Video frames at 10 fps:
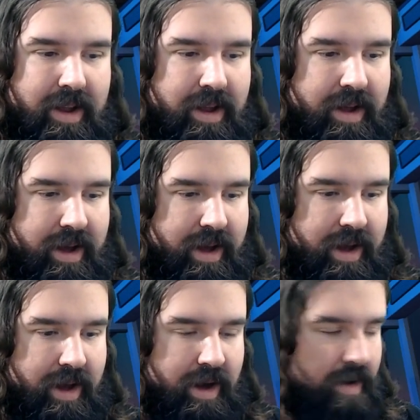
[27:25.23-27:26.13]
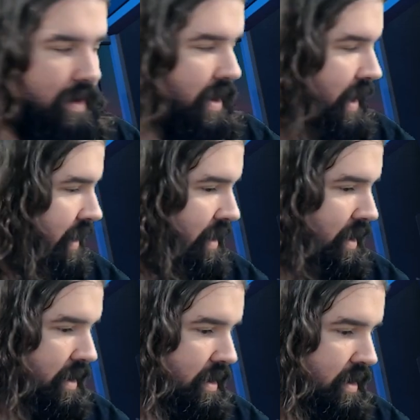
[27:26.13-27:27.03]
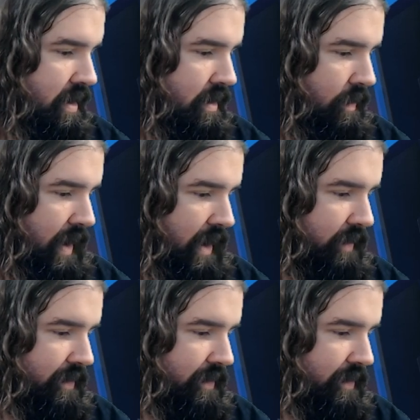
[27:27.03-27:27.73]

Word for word: Uh, all right. Well,